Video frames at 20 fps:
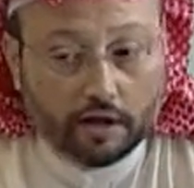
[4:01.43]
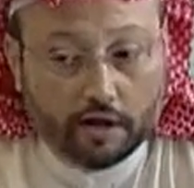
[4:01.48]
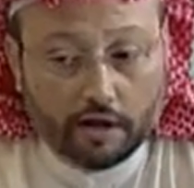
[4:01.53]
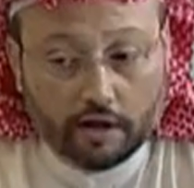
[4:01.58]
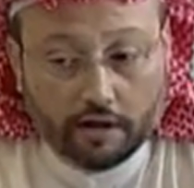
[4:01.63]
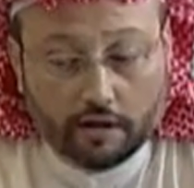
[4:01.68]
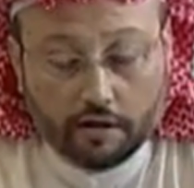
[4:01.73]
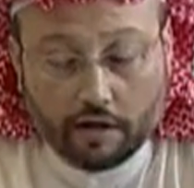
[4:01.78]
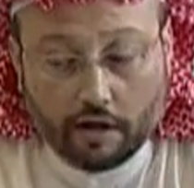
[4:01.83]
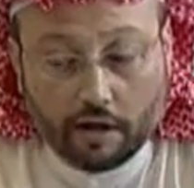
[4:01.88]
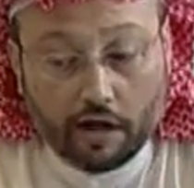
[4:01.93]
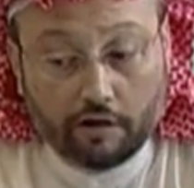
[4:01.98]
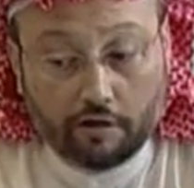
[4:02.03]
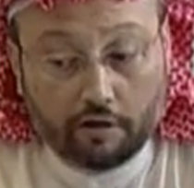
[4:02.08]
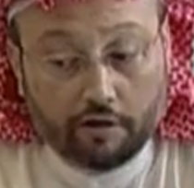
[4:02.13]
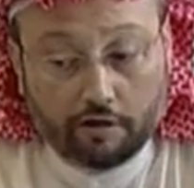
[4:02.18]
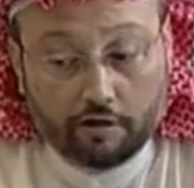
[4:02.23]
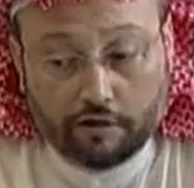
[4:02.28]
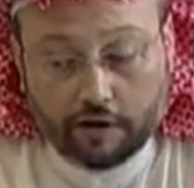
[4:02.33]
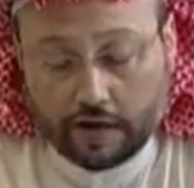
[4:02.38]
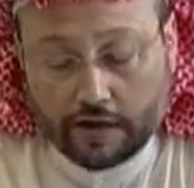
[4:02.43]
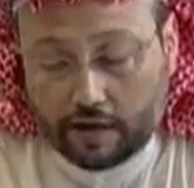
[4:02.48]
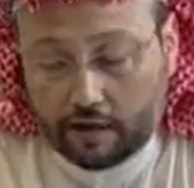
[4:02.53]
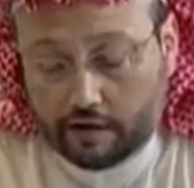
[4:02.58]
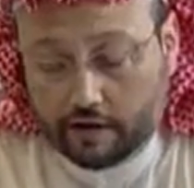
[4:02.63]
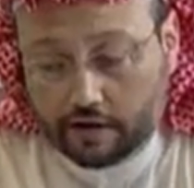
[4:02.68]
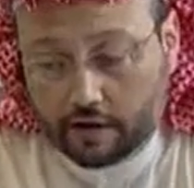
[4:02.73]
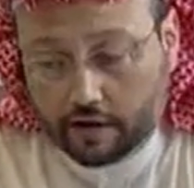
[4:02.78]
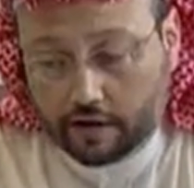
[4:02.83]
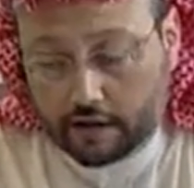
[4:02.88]
And I wrote an
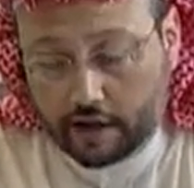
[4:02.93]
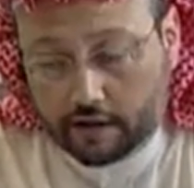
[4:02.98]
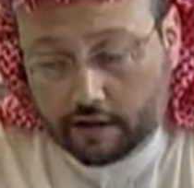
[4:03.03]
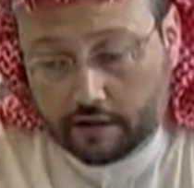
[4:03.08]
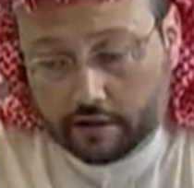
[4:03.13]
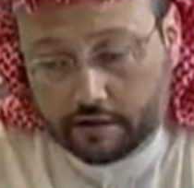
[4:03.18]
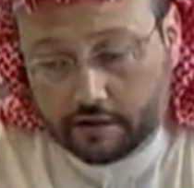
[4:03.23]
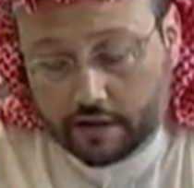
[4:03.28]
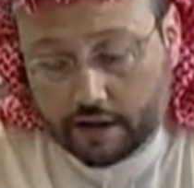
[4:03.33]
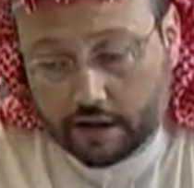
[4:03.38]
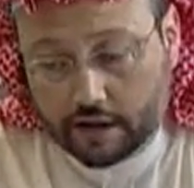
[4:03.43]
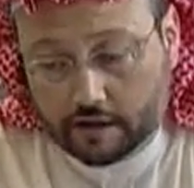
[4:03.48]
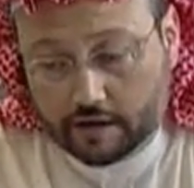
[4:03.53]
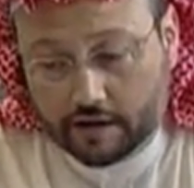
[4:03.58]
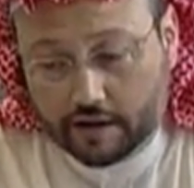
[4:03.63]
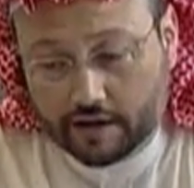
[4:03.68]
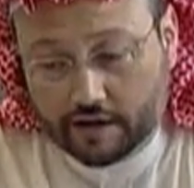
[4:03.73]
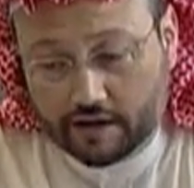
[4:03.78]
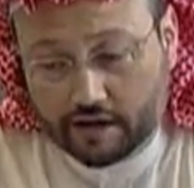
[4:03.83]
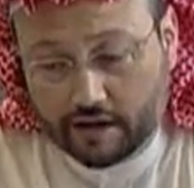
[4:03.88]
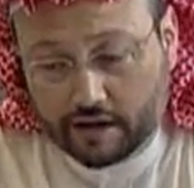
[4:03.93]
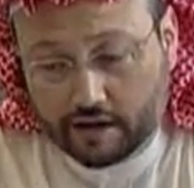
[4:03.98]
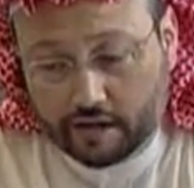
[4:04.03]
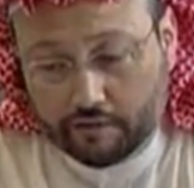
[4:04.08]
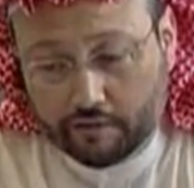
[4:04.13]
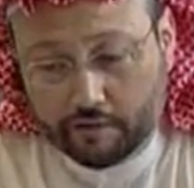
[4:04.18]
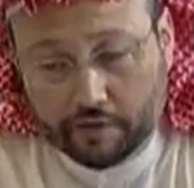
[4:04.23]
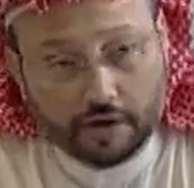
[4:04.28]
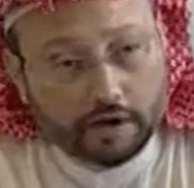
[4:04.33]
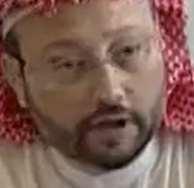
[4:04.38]
article the other day. I said
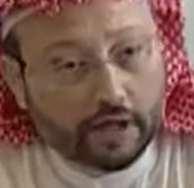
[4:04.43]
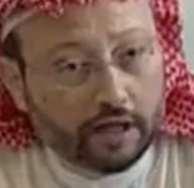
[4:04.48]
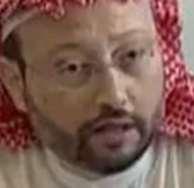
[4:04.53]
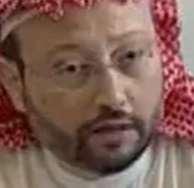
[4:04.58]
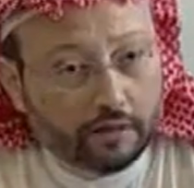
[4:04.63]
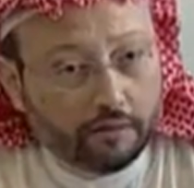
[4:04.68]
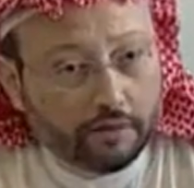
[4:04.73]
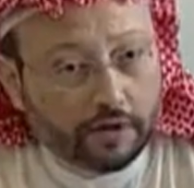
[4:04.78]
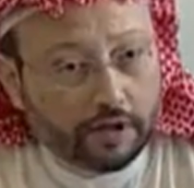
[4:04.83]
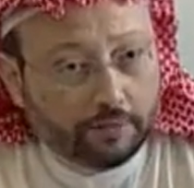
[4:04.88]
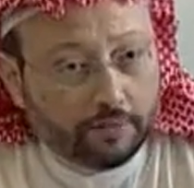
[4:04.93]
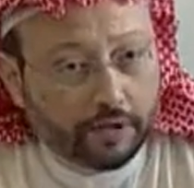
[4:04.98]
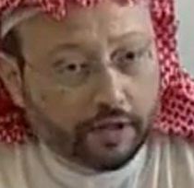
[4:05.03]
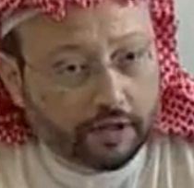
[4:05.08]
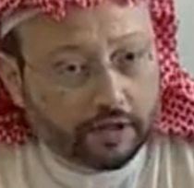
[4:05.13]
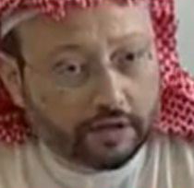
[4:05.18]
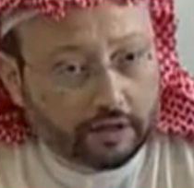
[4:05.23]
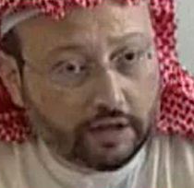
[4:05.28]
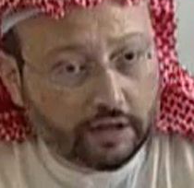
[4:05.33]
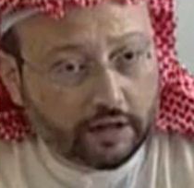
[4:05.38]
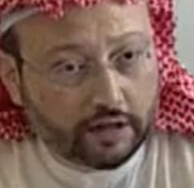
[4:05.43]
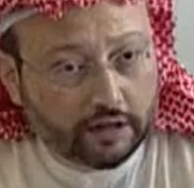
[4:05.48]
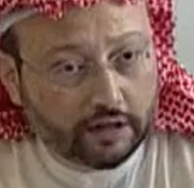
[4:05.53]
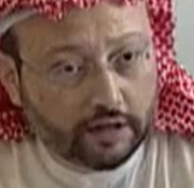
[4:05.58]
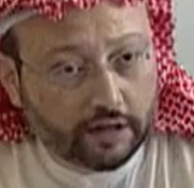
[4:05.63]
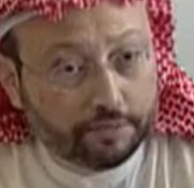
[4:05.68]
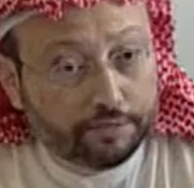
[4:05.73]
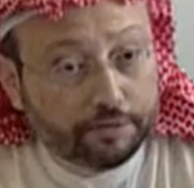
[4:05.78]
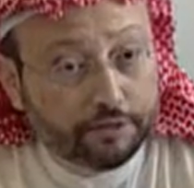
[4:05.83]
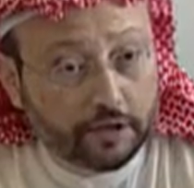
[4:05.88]
that when the Pakistanis
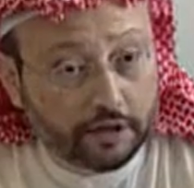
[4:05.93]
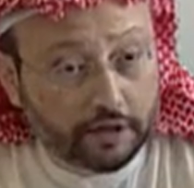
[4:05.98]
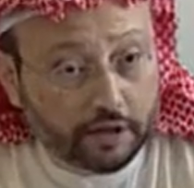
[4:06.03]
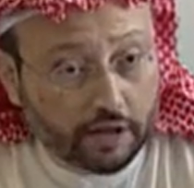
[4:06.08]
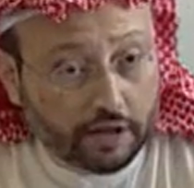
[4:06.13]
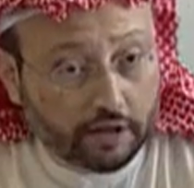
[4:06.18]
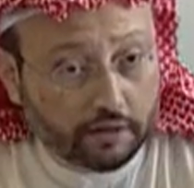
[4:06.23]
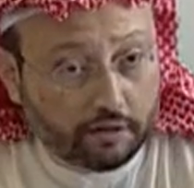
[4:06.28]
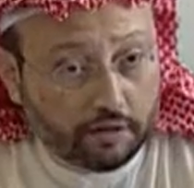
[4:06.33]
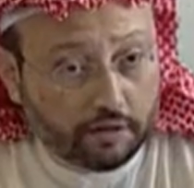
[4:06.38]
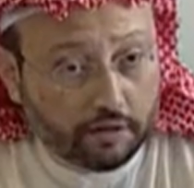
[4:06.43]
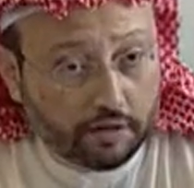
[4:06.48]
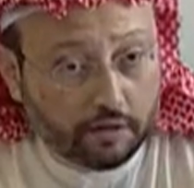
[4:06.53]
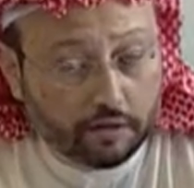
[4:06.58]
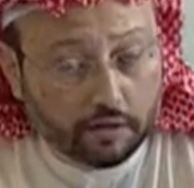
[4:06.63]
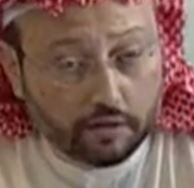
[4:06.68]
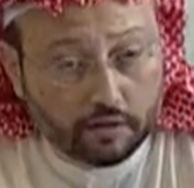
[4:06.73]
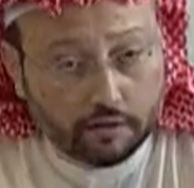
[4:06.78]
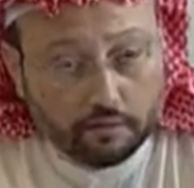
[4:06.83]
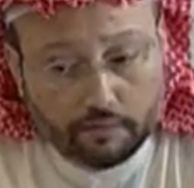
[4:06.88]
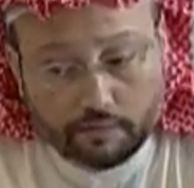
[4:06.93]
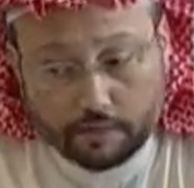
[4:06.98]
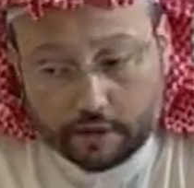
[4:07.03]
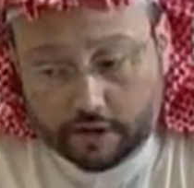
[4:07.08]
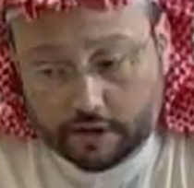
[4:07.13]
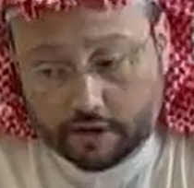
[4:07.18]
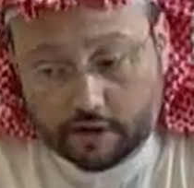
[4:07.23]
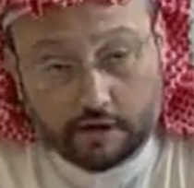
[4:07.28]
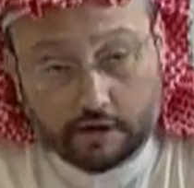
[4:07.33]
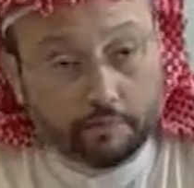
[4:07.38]
are upset at
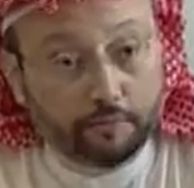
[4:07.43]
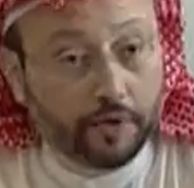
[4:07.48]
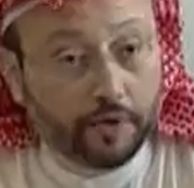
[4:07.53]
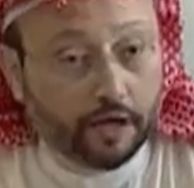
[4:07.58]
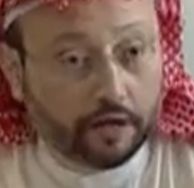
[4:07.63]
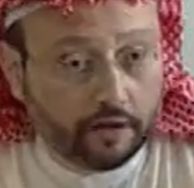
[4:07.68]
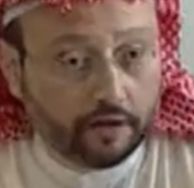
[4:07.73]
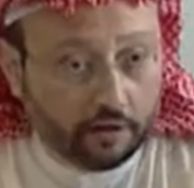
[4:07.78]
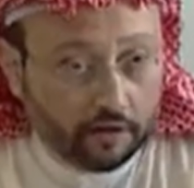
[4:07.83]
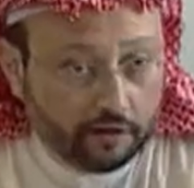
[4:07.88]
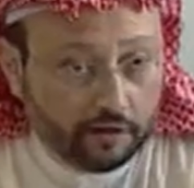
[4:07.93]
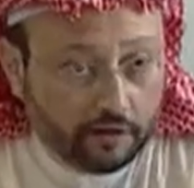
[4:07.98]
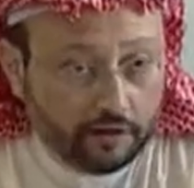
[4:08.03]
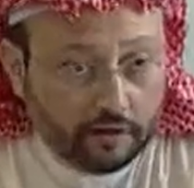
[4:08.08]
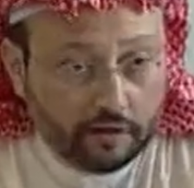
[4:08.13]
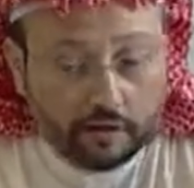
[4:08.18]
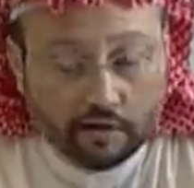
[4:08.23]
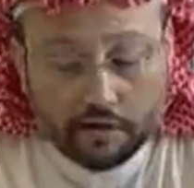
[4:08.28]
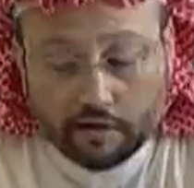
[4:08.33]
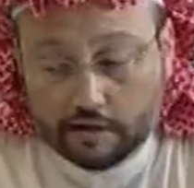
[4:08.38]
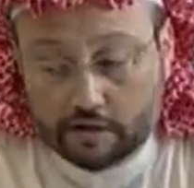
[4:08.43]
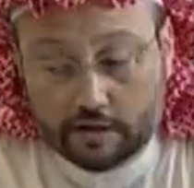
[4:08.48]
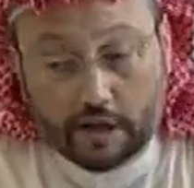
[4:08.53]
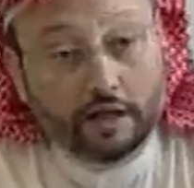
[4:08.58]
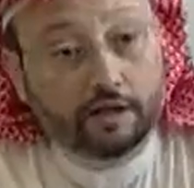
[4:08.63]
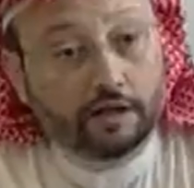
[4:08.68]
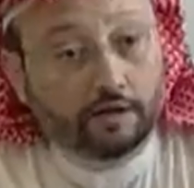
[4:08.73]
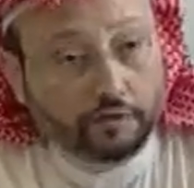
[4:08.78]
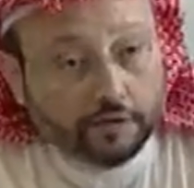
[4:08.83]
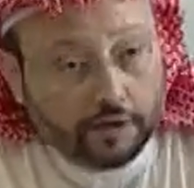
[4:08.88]
President Rabbani
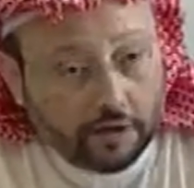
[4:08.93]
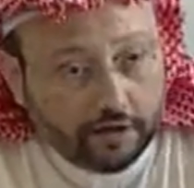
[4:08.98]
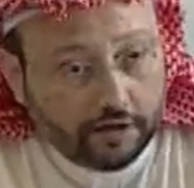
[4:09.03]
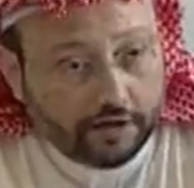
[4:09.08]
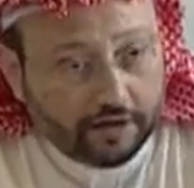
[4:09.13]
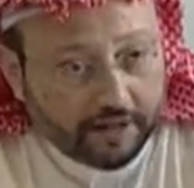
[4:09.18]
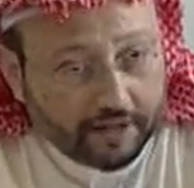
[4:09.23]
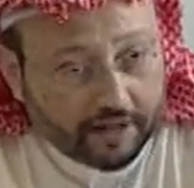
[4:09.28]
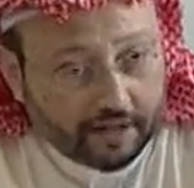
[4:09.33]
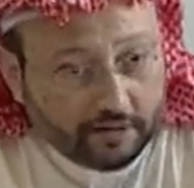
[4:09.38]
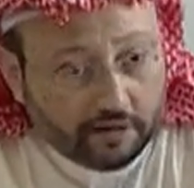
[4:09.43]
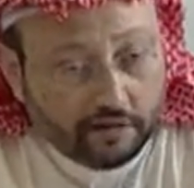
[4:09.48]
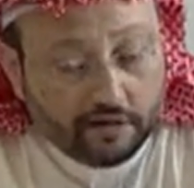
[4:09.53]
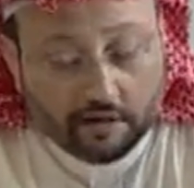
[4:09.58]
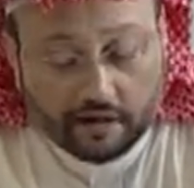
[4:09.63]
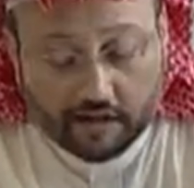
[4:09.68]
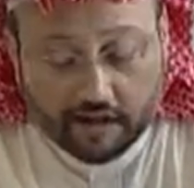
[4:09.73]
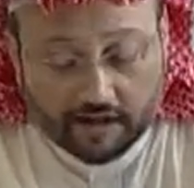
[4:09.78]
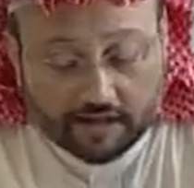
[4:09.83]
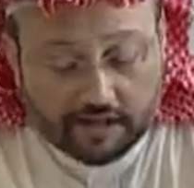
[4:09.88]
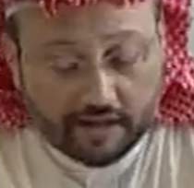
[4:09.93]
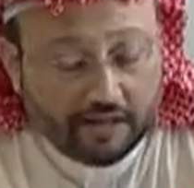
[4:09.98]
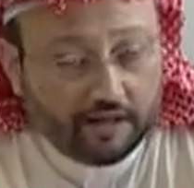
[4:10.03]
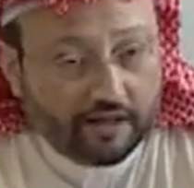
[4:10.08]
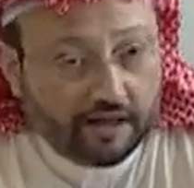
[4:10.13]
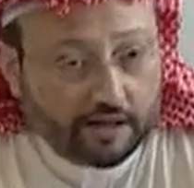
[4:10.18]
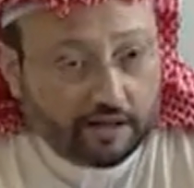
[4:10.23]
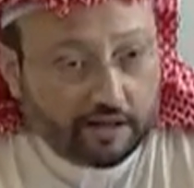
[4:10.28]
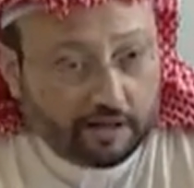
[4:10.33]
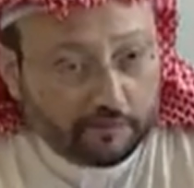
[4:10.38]
siding with India, I said
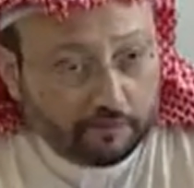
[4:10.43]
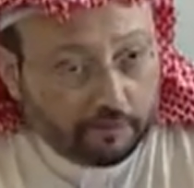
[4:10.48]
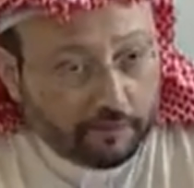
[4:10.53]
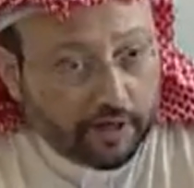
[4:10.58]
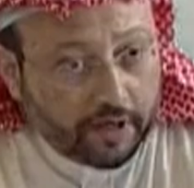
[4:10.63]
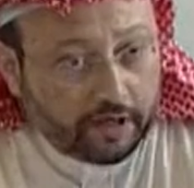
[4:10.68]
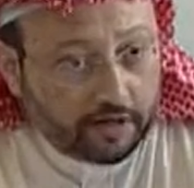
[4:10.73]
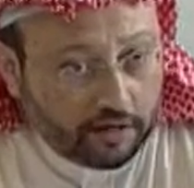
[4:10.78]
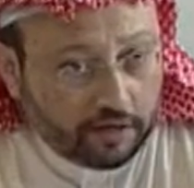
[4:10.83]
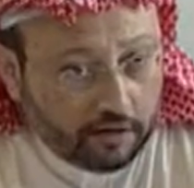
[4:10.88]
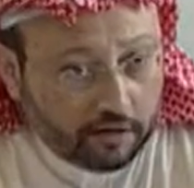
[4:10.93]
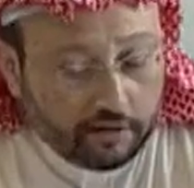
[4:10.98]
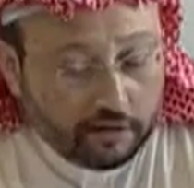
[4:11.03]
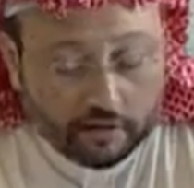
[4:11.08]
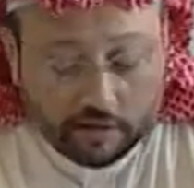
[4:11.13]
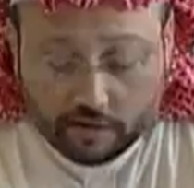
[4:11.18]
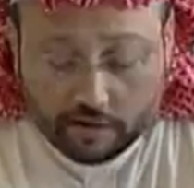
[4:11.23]
that Rabbani,